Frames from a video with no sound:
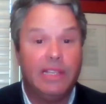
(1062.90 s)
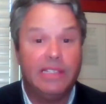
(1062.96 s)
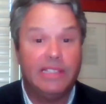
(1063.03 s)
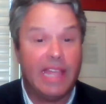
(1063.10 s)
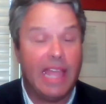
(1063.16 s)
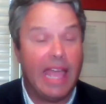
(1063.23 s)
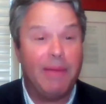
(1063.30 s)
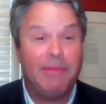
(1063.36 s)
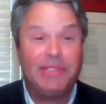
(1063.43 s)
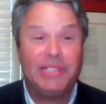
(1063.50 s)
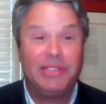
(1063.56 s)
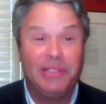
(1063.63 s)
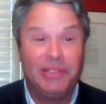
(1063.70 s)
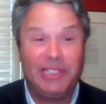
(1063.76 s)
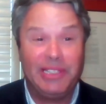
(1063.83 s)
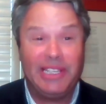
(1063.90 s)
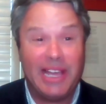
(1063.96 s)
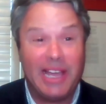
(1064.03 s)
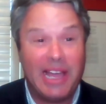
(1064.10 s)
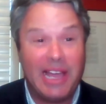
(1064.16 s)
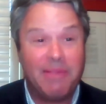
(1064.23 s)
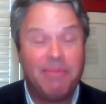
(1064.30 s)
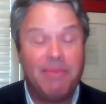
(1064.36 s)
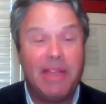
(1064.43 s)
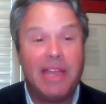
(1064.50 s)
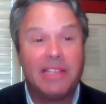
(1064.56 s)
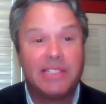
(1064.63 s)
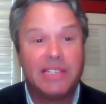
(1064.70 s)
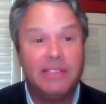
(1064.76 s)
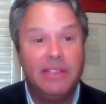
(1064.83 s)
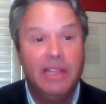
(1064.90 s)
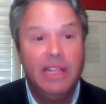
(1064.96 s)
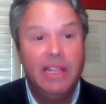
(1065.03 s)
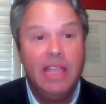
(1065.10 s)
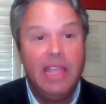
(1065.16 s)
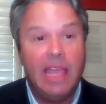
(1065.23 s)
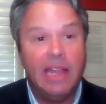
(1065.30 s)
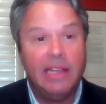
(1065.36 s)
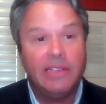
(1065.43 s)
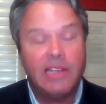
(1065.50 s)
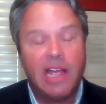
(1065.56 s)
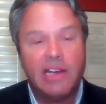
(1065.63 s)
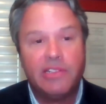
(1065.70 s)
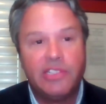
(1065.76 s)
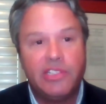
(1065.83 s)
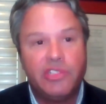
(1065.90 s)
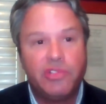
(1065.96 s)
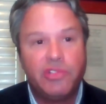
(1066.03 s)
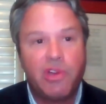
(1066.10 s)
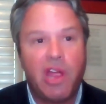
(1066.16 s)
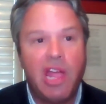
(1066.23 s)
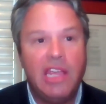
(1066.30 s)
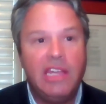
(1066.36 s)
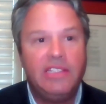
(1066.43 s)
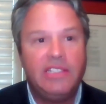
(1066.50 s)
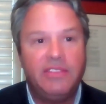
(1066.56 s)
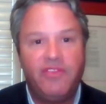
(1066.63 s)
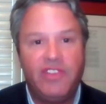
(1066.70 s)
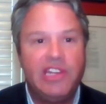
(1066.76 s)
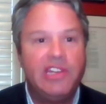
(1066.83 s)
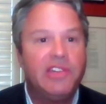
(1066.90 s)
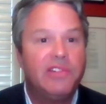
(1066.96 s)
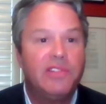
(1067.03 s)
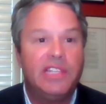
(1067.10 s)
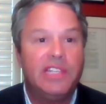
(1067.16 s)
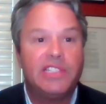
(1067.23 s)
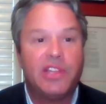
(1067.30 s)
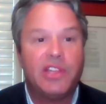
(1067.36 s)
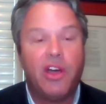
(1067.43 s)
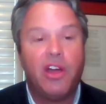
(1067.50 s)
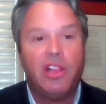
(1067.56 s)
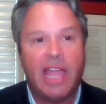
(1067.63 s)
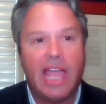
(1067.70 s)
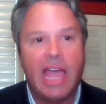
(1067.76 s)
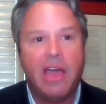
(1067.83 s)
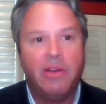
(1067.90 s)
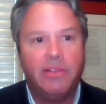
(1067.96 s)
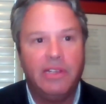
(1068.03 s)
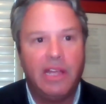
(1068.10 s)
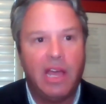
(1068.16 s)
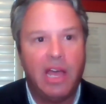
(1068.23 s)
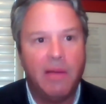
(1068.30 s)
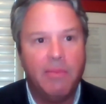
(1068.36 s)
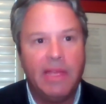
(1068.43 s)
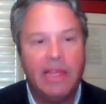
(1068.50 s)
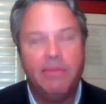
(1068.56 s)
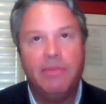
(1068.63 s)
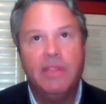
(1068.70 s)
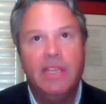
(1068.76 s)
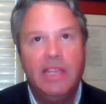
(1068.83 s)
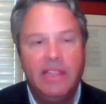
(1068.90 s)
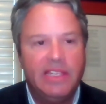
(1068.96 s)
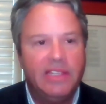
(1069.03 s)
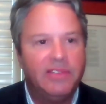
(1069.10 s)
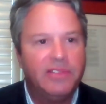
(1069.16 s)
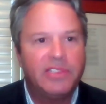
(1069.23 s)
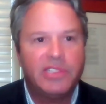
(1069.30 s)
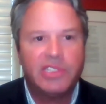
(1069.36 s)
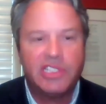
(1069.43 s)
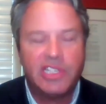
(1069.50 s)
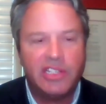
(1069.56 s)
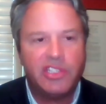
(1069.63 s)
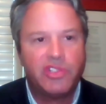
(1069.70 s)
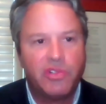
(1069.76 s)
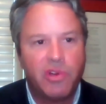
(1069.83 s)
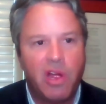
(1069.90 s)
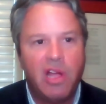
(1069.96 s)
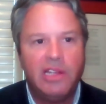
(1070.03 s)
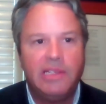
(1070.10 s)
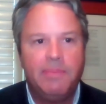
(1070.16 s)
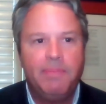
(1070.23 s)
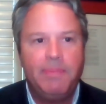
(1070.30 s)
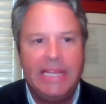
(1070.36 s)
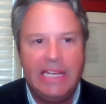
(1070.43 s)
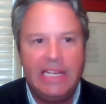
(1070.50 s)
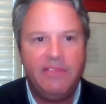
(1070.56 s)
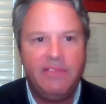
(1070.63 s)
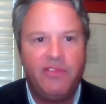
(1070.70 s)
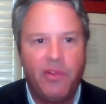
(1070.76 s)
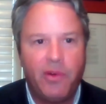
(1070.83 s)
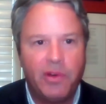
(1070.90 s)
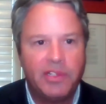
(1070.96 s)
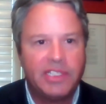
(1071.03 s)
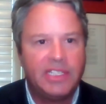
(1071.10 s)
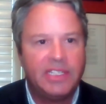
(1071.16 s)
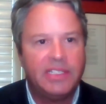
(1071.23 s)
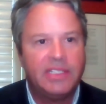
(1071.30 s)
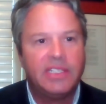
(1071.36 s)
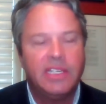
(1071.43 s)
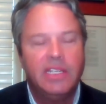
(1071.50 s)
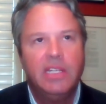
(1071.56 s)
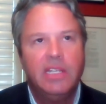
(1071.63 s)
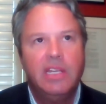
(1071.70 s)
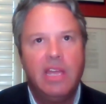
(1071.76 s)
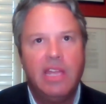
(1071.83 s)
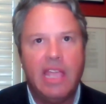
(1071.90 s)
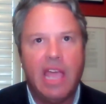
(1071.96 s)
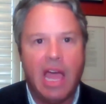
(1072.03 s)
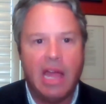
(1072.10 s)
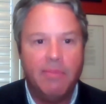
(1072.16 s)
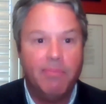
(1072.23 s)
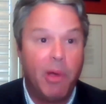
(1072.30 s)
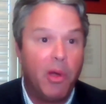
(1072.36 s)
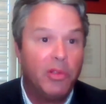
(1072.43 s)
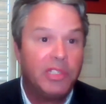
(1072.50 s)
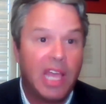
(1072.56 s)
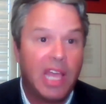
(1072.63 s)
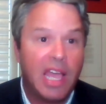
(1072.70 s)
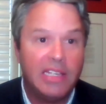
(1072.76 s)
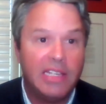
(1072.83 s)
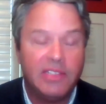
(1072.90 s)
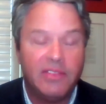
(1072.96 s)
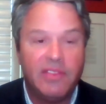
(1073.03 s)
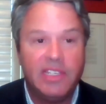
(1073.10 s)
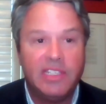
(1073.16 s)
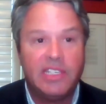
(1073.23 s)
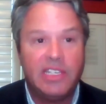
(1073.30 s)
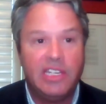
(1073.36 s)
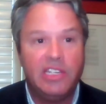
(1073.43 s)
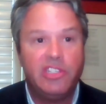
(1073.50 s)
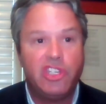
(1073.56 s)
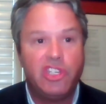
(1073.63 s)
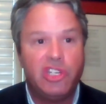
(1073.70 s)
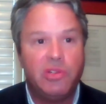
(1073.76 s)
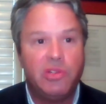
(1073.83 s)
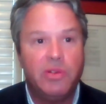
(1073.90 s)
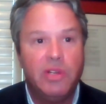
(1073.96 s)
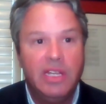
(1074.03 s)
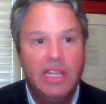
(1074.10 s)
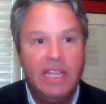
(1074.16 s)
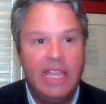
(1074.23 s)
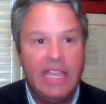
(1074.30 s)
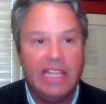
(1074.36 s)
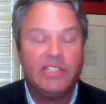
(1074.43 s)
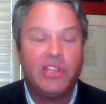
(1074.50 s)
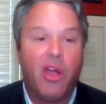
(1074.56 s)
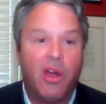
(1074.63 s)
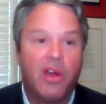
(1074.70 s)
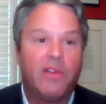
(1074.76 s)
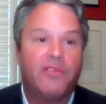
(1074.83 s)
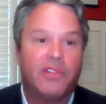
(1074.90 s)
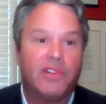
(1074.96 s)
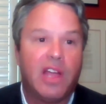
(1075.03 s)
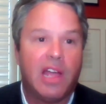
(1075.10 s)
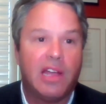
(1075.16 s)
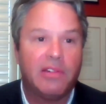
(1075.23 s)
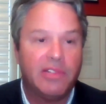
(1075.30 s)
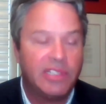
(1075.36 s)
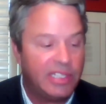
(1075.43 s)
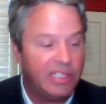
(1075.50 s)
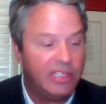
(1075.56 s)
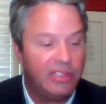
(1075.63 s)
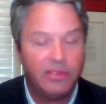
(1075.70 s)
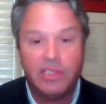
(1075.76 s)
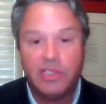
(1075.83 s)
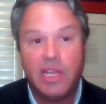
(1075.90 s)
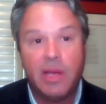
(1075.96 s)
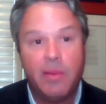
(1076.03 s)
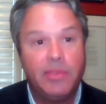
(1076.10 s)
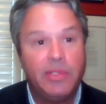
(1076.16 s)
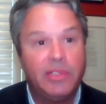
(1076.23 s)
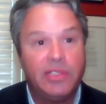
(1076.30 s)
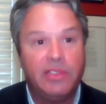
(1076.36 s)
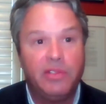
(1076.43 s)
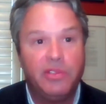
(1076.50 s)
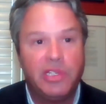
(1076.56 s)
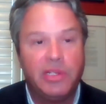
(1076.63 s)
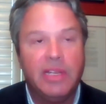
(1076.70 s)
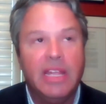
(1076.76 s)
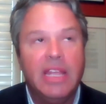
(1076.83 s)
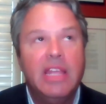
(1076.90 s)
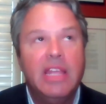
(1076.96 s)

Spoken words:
It's absolutely a hot mess. And Congress is trying to figure this all out. And there's such strong competing forces on both sides of this issue. It's hard for Congress to come to a conclusion.